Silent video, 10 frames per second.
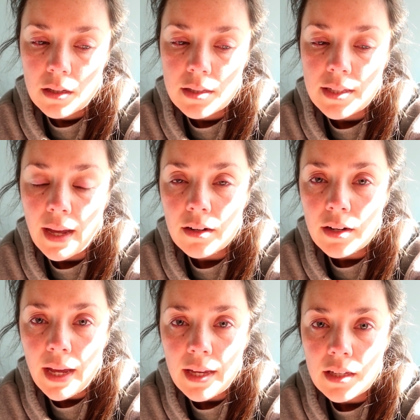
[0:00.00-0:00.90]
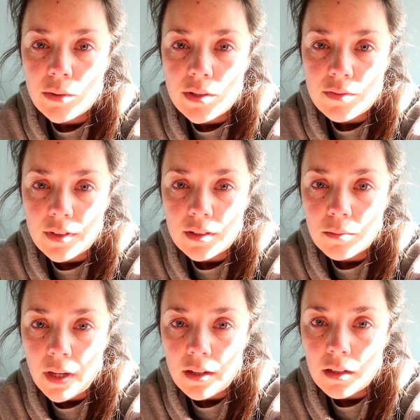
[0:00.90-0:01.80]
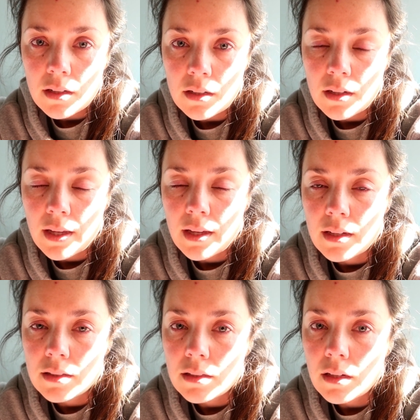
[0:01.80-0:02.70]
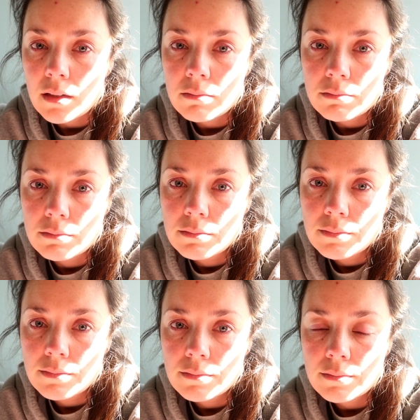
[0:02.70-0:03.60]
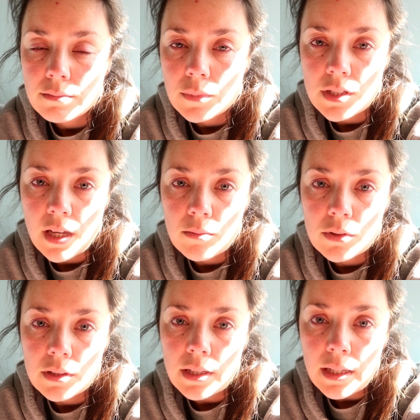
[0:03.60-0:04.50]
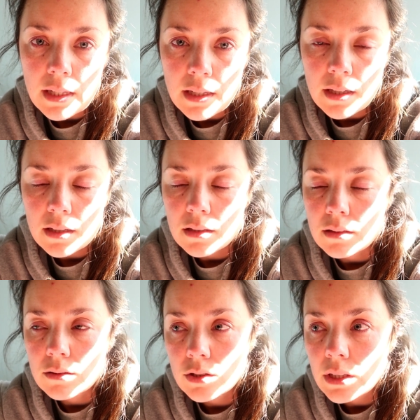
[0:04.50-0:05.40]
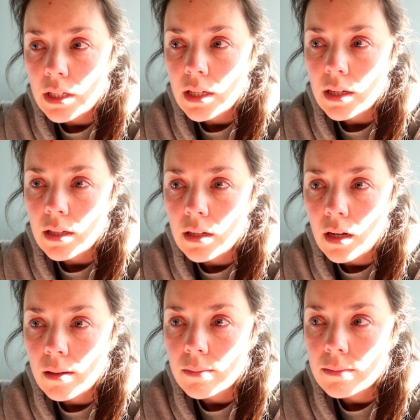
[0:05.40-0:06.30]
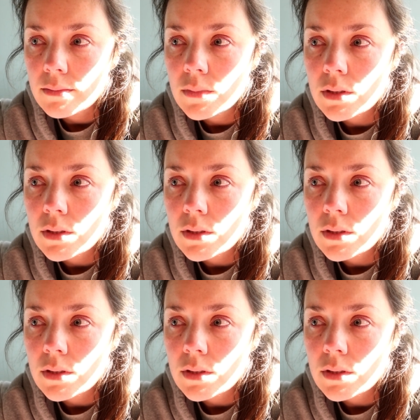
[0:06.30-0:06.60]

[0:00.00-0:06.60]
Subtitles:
Saturday he was feeling better and was able to eat and drink, and